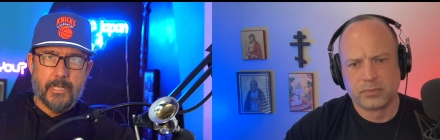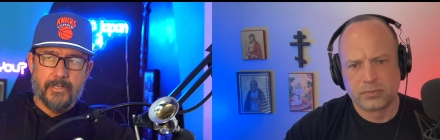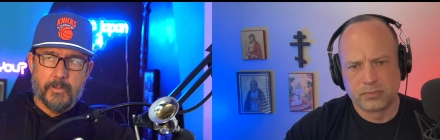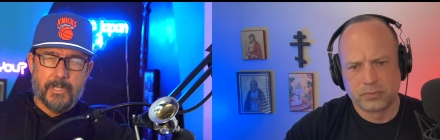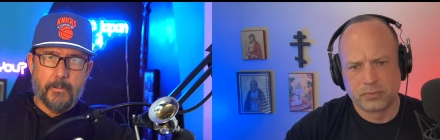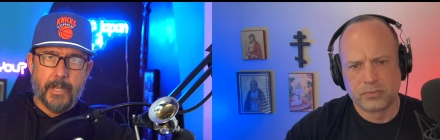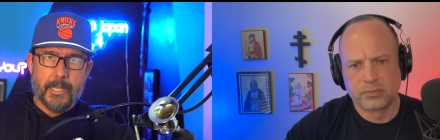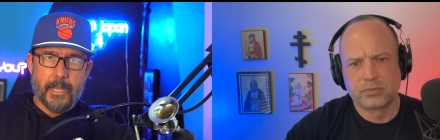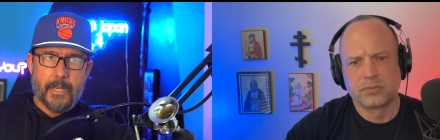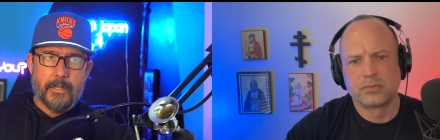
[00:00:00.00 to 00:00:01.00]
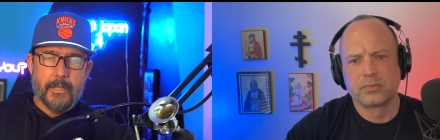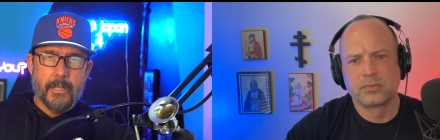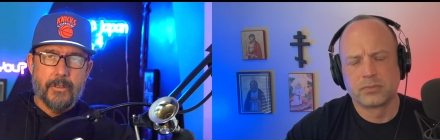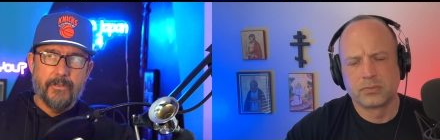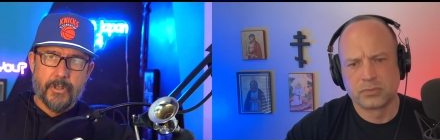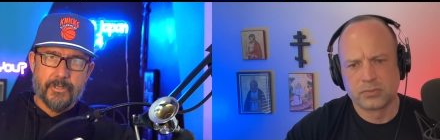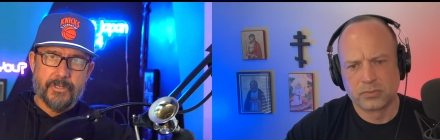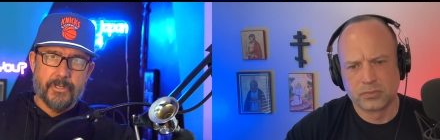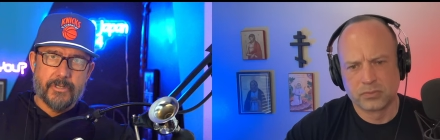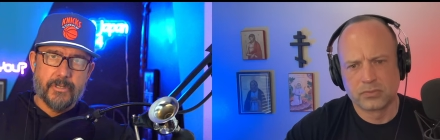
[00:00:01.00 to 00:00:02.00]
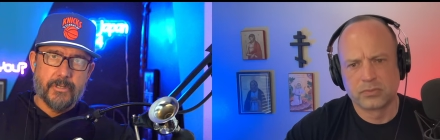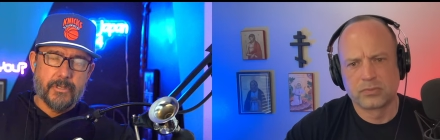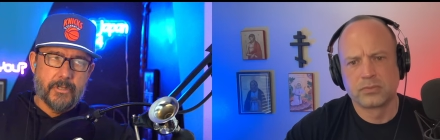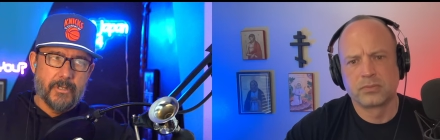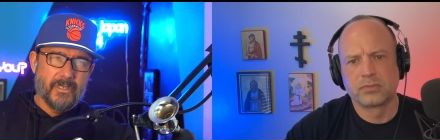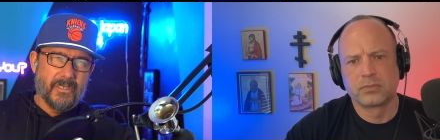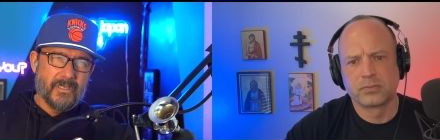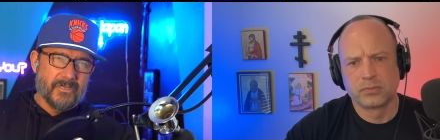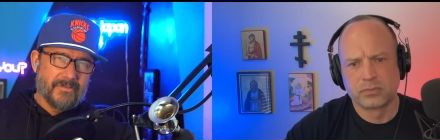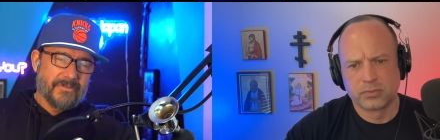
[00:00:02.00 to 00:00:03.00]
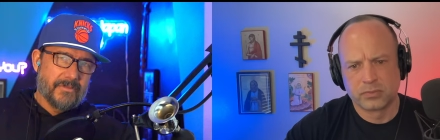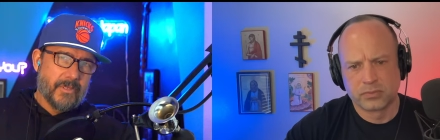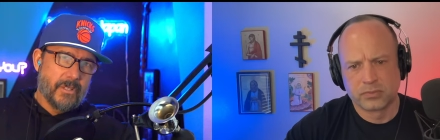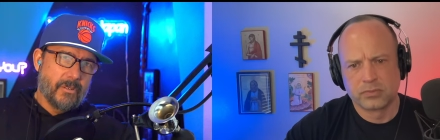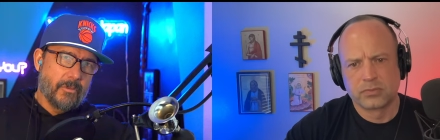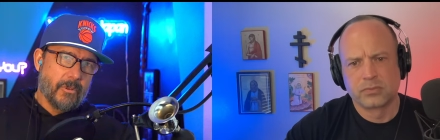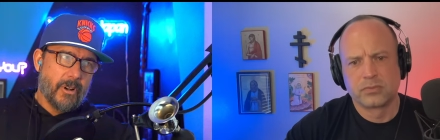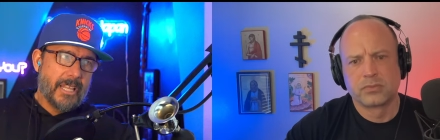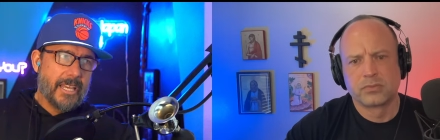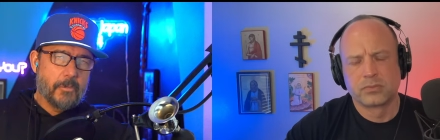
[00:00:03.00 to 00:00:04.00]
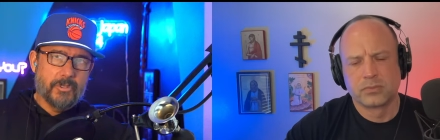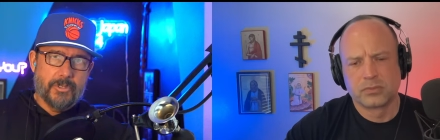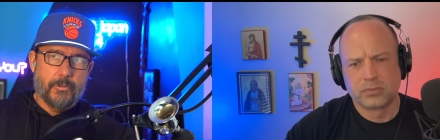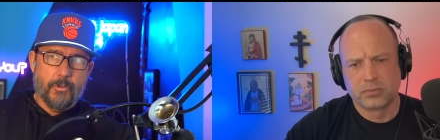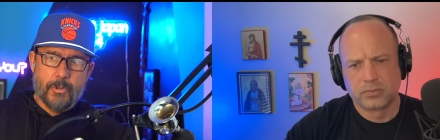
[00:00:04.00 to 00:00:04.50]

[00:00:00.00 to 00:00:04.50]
Speaker 1: leads me to my God. Versus, you know, we're all animals in the